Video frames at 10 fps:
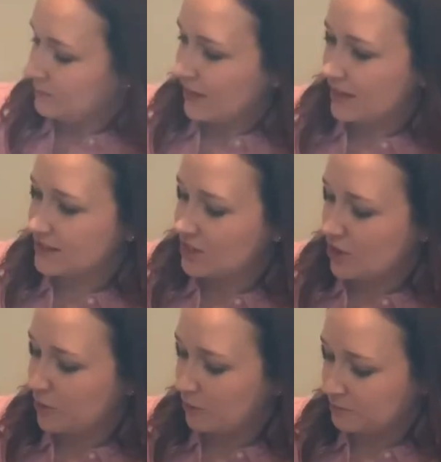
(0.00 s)
And
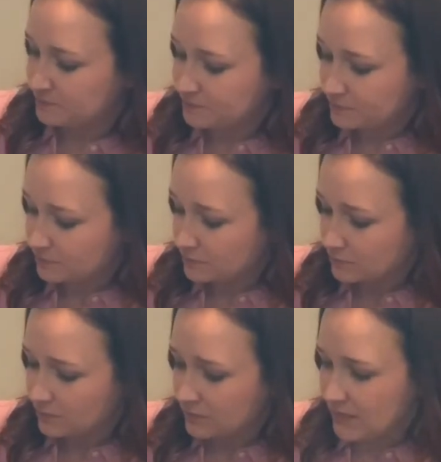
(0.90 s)
so
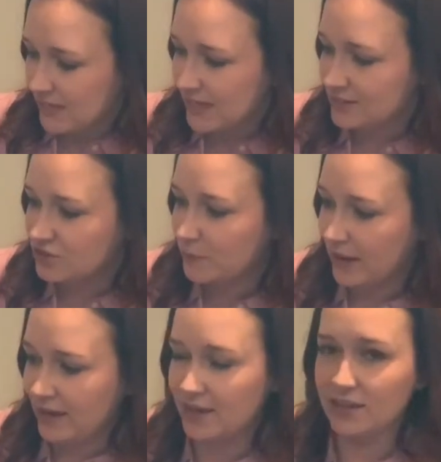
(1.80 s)
each
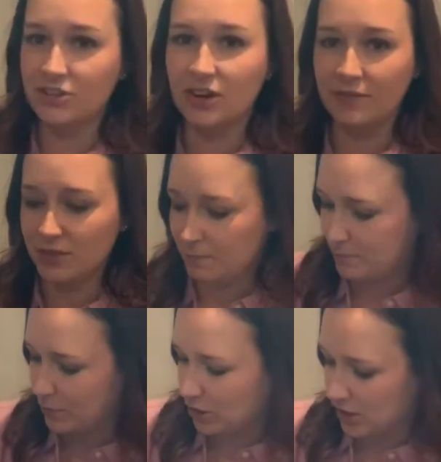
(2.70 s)
page of the
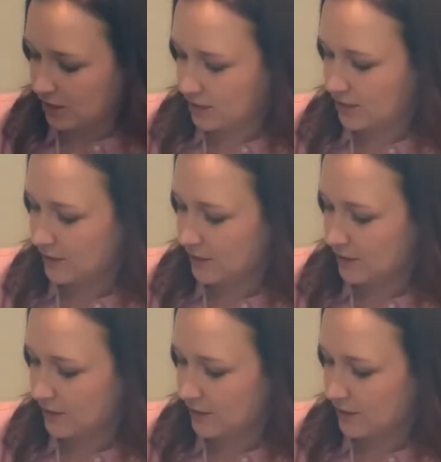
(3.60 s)
book